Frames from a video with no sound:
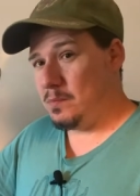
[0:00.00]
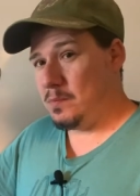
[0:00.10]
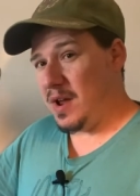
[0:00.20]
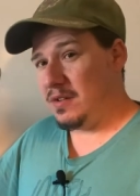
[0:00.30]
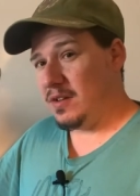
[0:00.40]

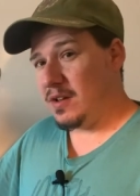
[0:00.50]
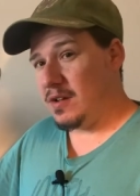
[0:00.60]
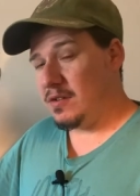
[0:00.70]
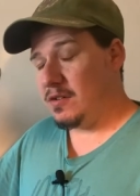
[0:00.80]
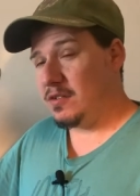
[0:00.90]
basic
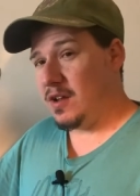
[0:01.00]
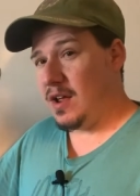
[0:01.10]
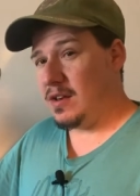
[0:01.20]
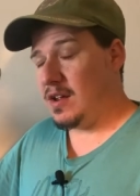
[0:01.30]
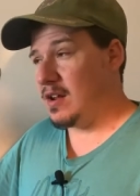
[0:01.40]

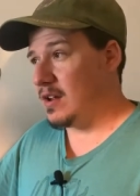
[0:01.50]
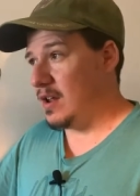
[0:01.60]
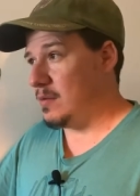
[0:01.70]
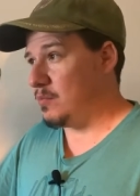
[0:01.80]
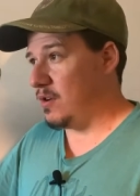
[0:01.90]
understanding
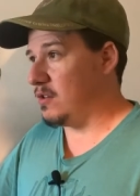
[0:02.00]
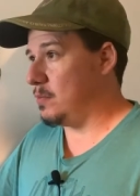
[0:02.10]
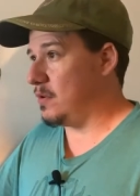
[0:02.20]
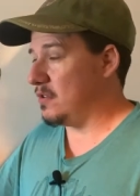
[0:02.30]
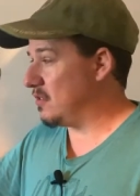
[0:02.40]
and
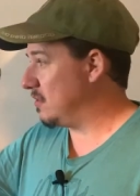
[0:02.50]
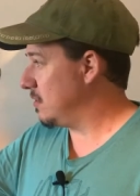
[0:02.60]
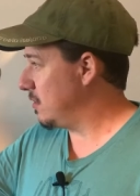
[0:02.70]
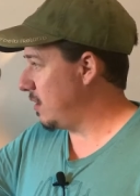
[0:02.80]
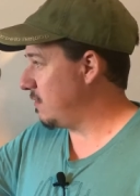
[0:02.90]
principles.
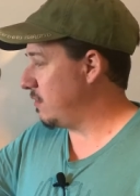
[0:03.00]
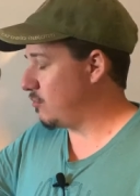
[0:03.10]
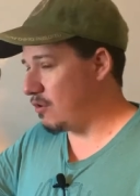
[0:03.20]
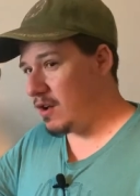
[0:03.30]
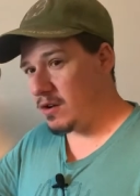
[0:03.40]
You have your
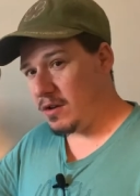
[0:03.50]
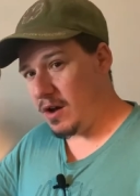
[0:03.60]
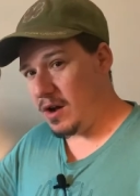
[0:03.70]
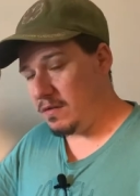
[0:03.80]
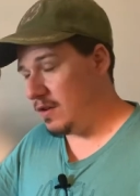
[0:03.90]
truck,
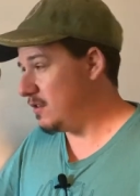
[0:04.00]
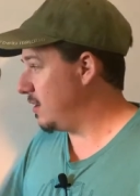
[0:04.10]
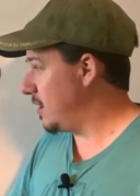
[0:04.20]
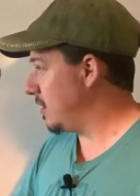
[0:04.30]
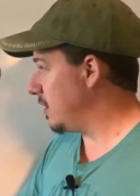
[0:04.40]

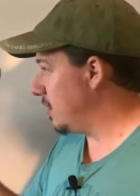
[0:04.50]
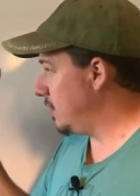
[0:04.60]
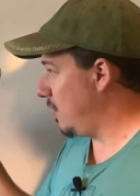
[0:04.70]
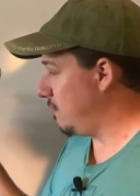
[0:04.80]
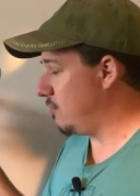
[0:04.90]
obviously,
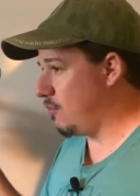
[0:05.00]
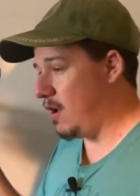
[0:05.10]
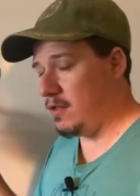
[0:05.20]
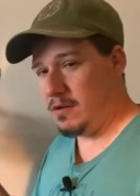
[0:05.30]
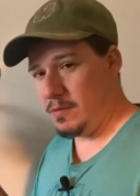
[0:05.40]
you have your
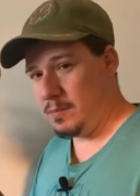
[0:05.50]
trailer.